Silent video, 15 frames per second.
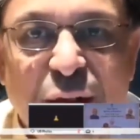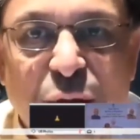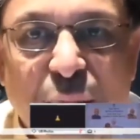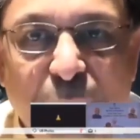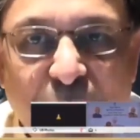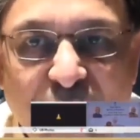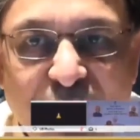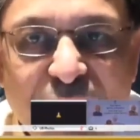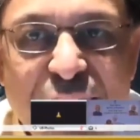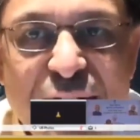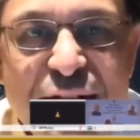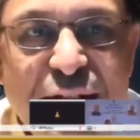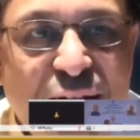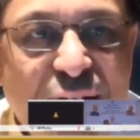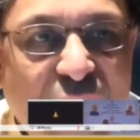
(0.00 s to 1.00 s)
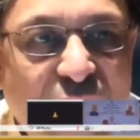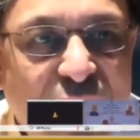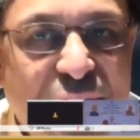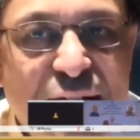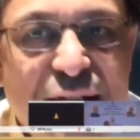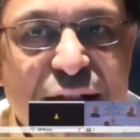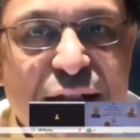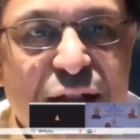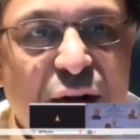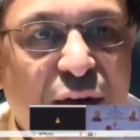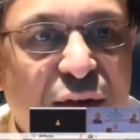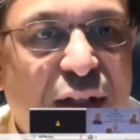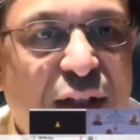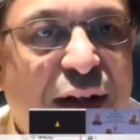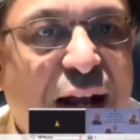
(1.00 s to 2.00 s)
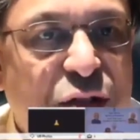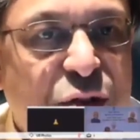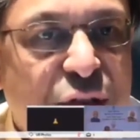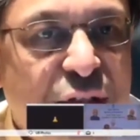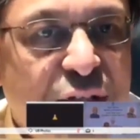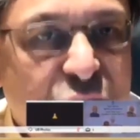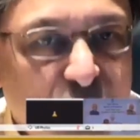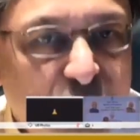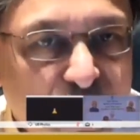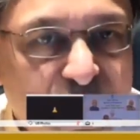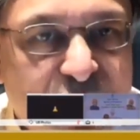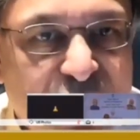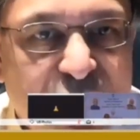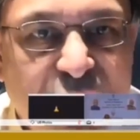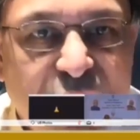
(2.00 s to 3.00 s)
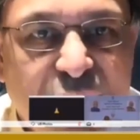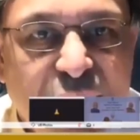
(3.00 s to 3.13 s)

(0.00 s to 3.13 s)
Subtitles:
to the parents and guardians of the graduating students